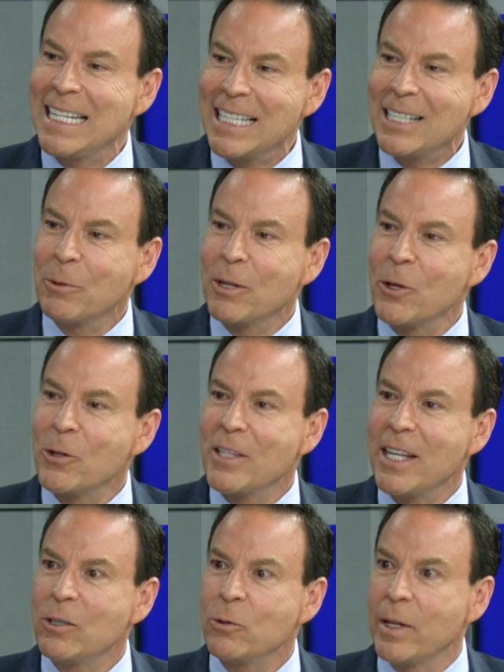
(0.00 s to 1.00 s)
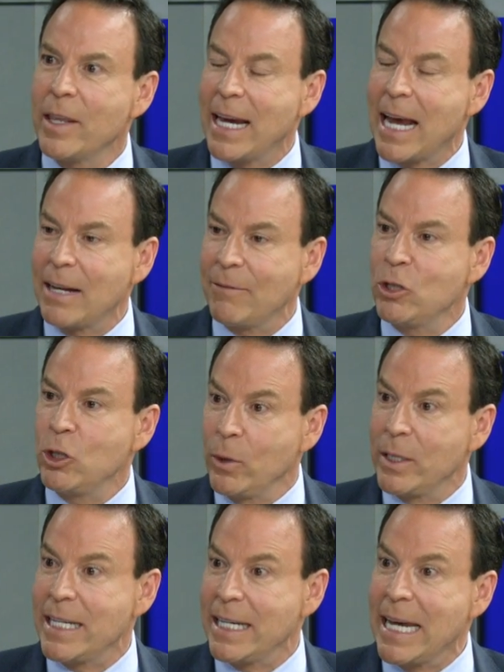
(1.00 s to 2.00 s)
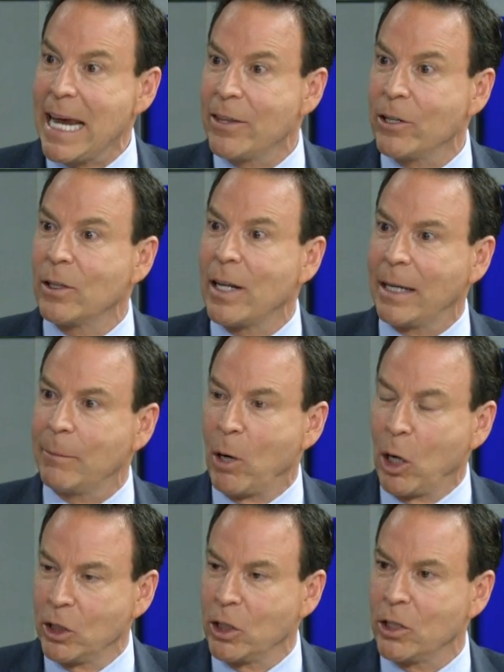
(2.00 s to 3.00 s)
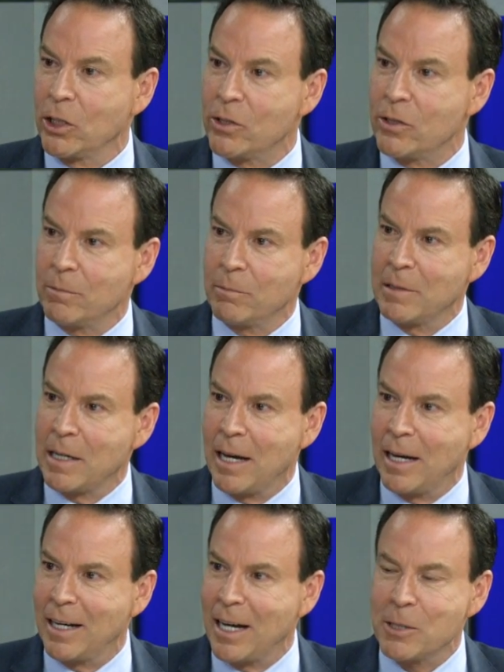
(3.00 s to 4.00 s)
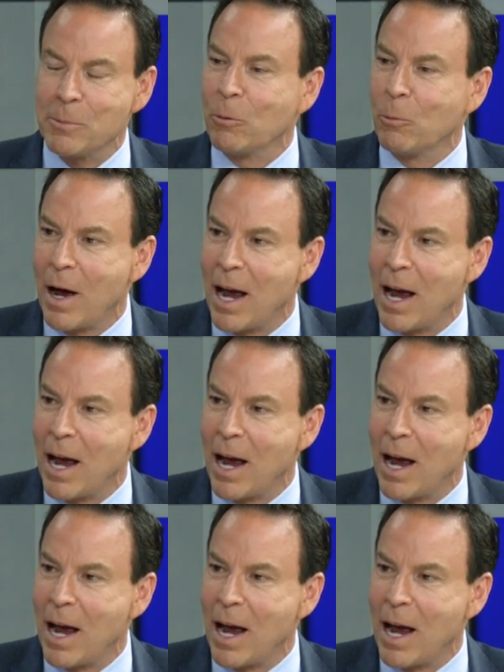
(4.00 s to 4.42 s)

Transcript: Is this one of those things where they kind of do it together like partners, uh, husband and